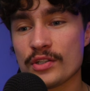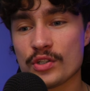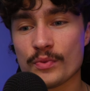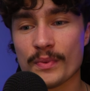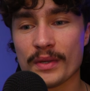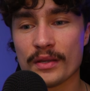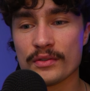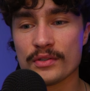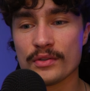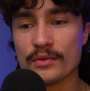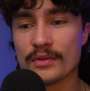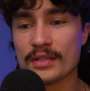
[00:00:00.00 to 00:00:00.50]
So we
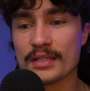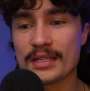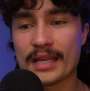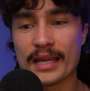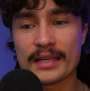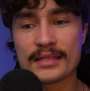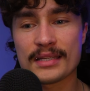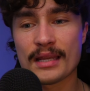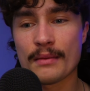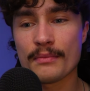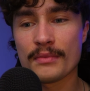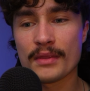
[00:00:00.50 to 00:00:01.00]
could do the
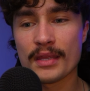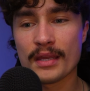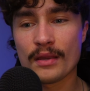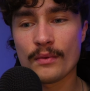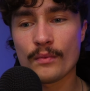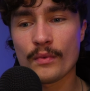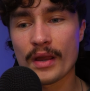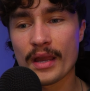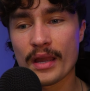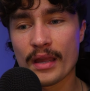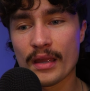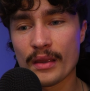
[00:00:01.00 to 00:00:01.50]
exact same
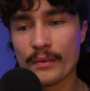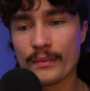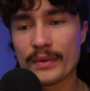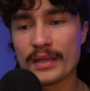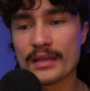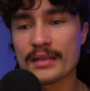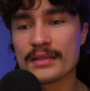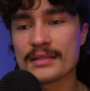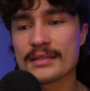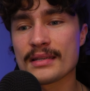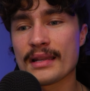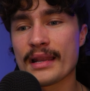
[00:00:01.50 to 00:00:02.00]
thing where we
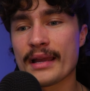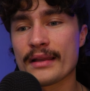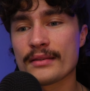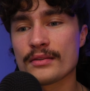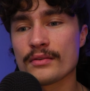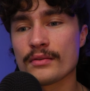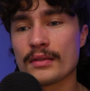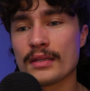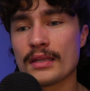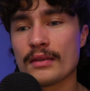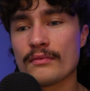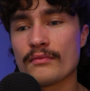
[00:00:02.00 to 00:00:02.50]
could select
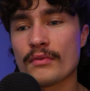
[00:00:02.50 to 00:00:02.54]
on the